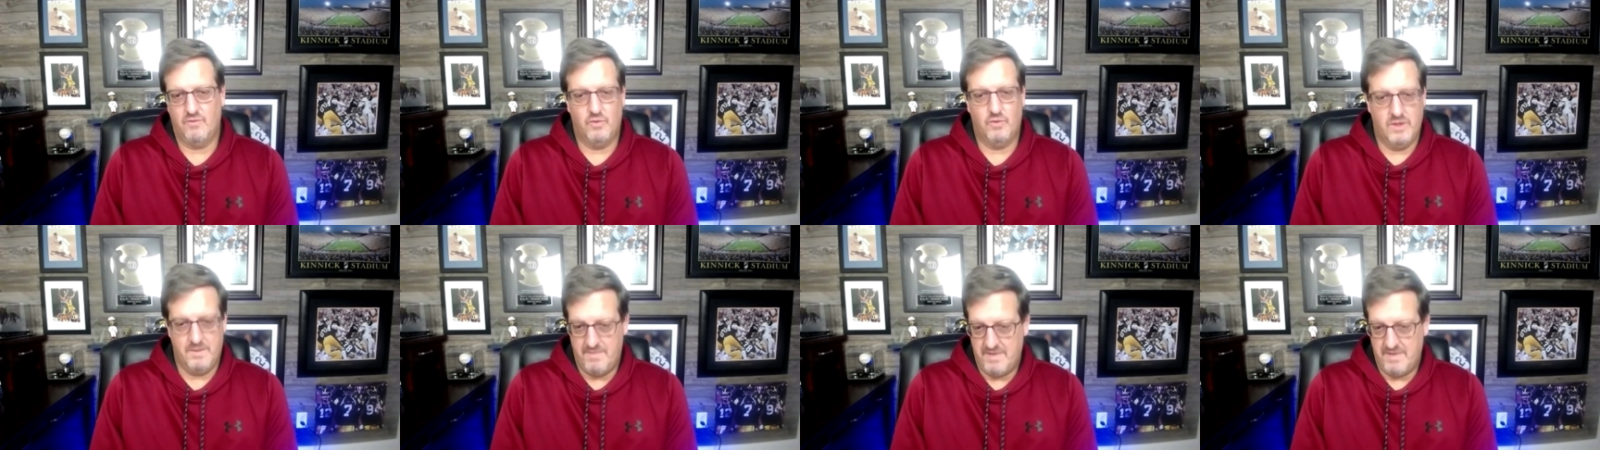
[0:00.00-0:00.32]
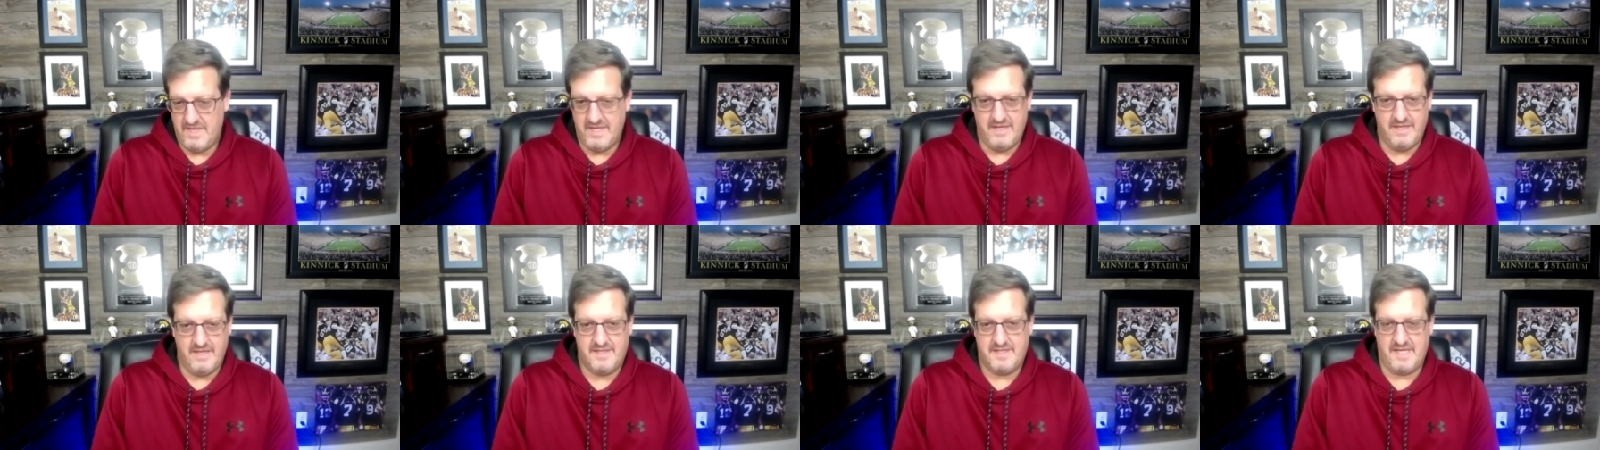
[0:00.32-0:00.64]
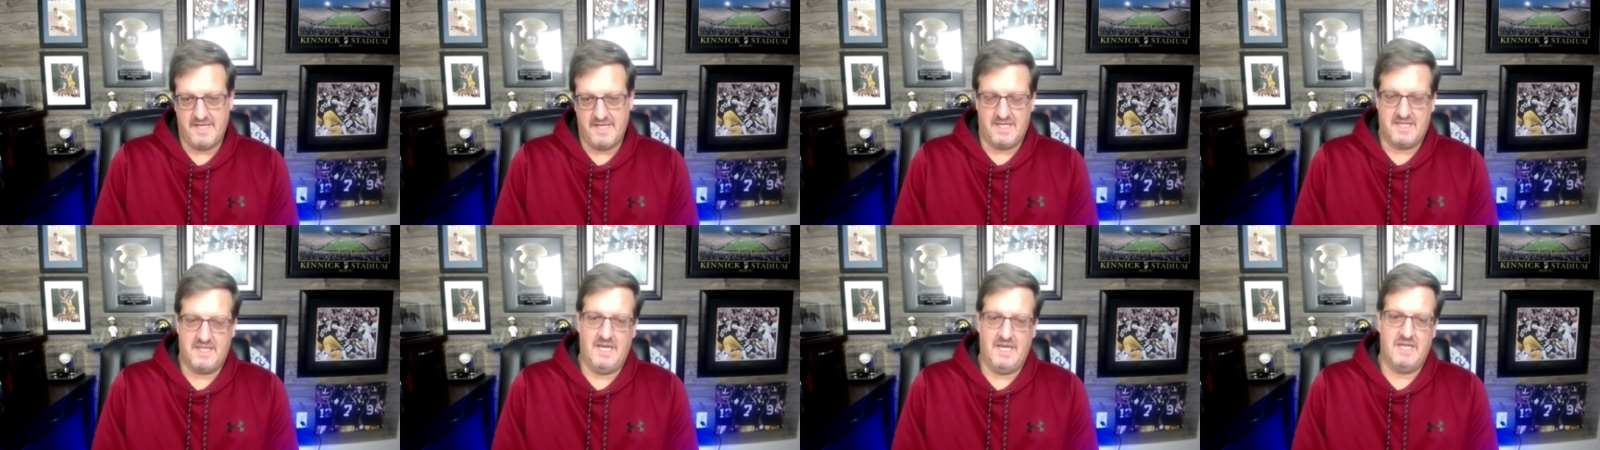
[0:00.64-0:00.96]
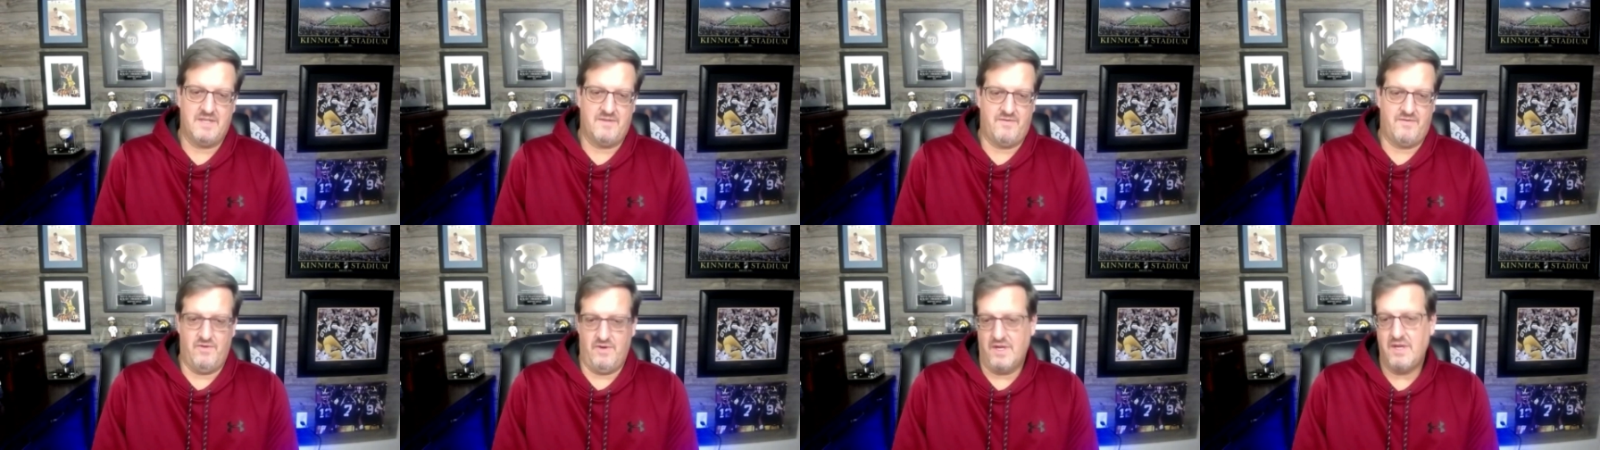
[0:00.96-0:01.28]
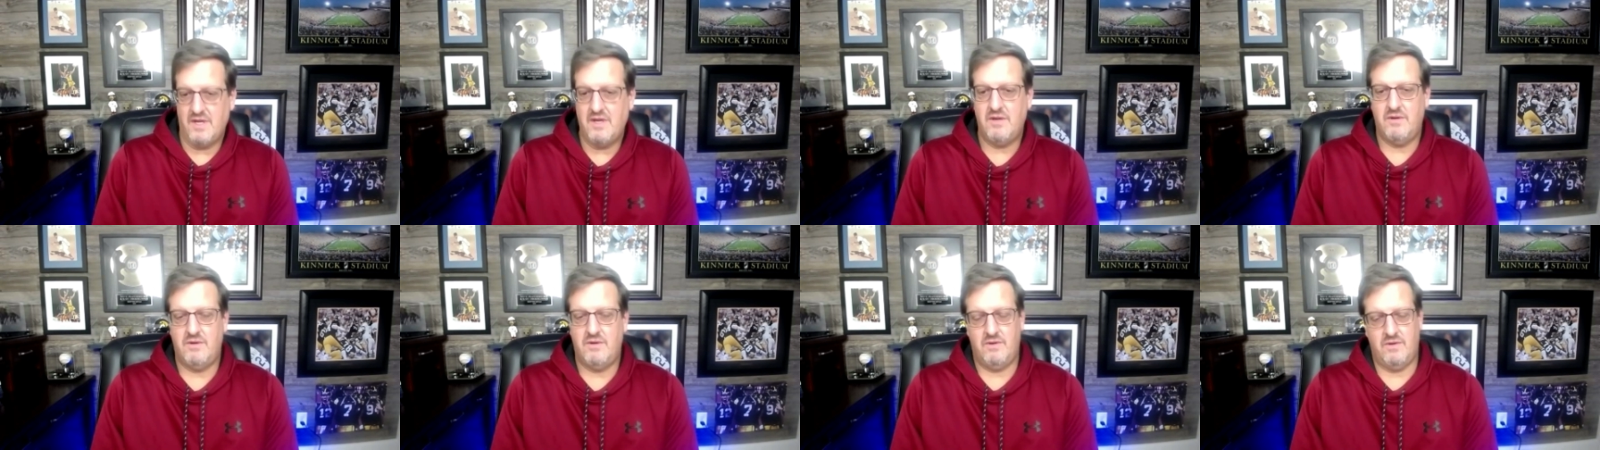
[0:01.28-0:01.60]
would be success for
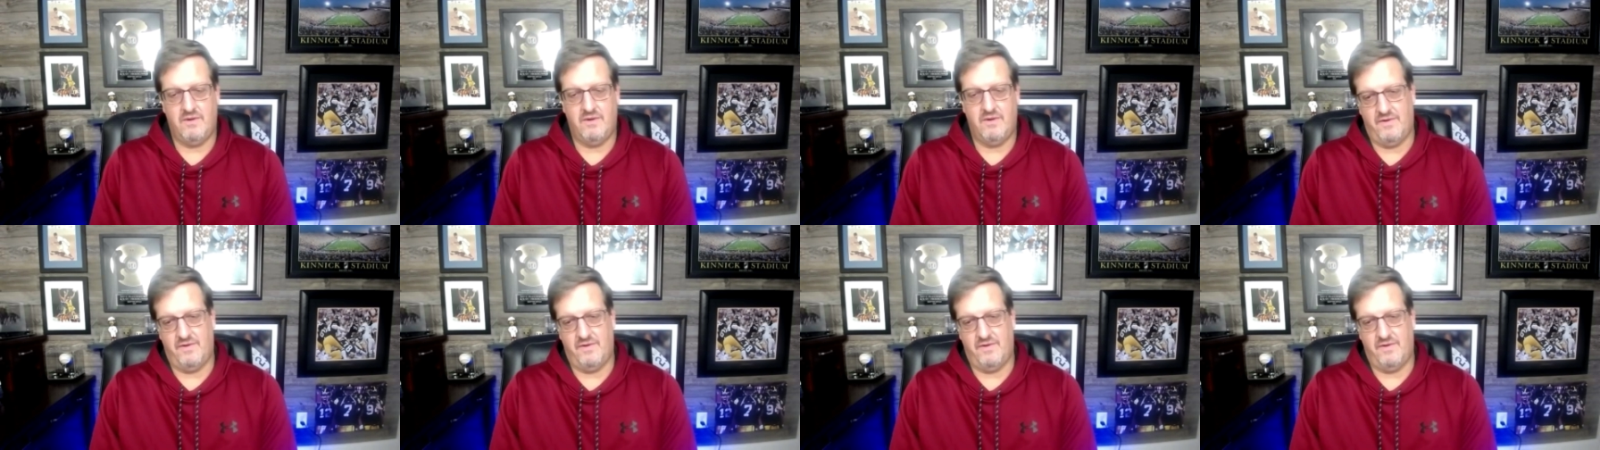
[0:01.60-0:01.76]
you